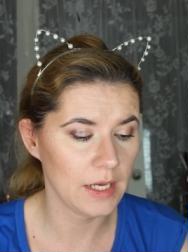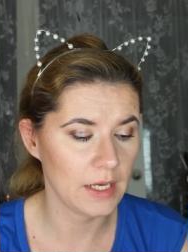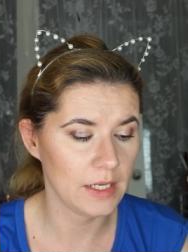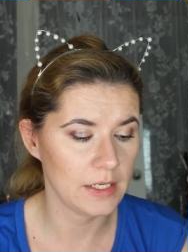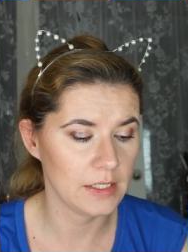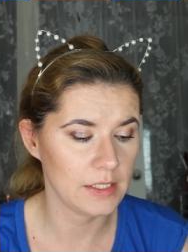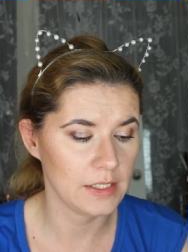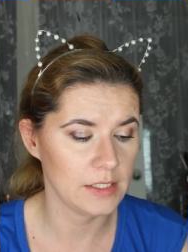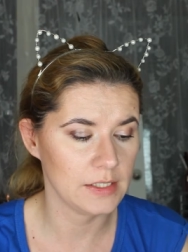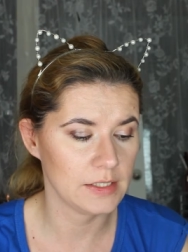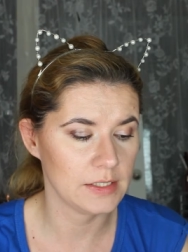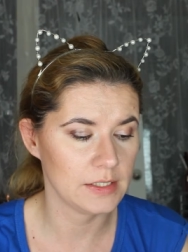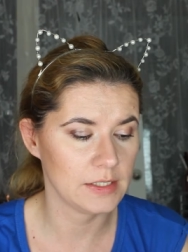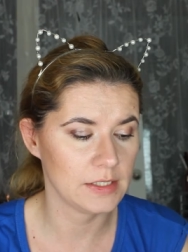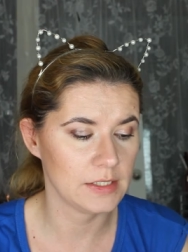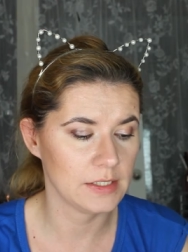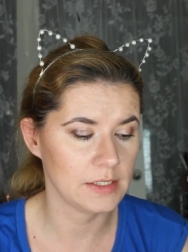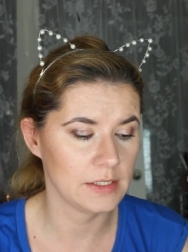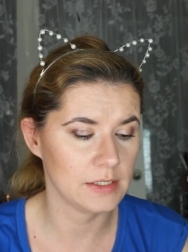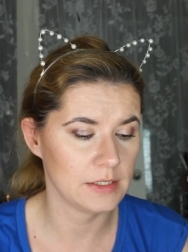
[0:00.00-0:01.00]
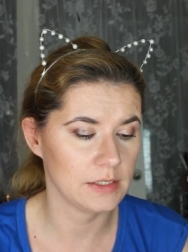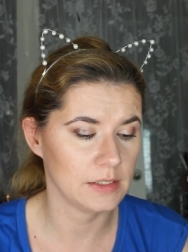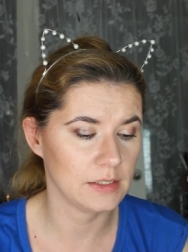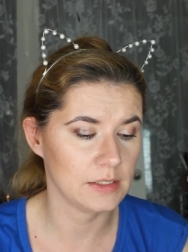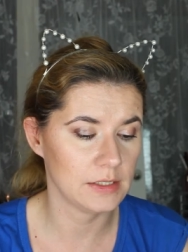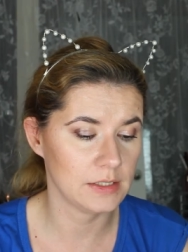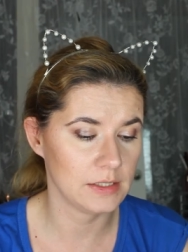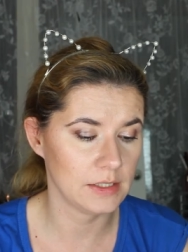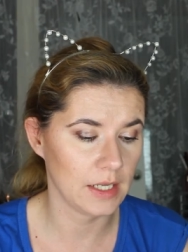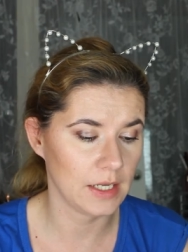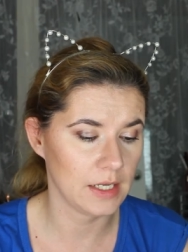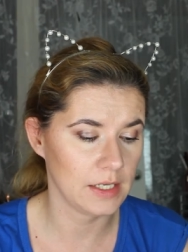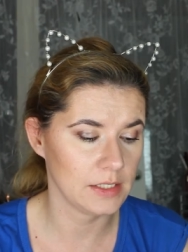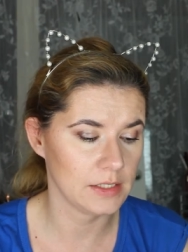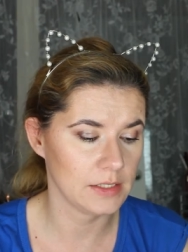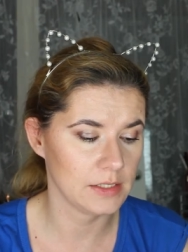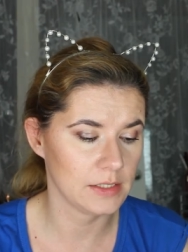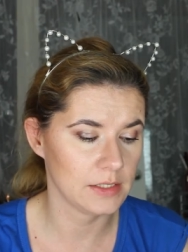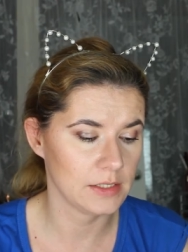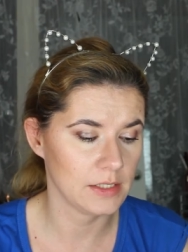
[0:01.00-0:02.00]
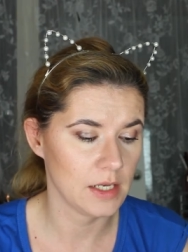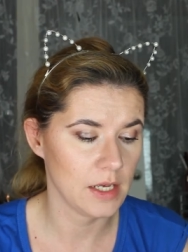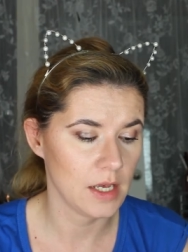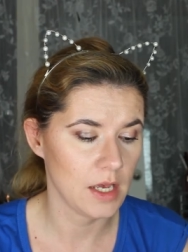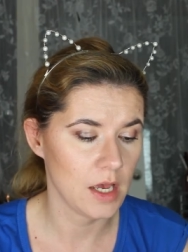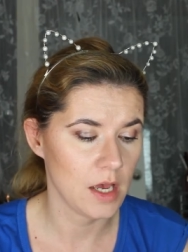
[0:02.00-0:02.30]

and it stays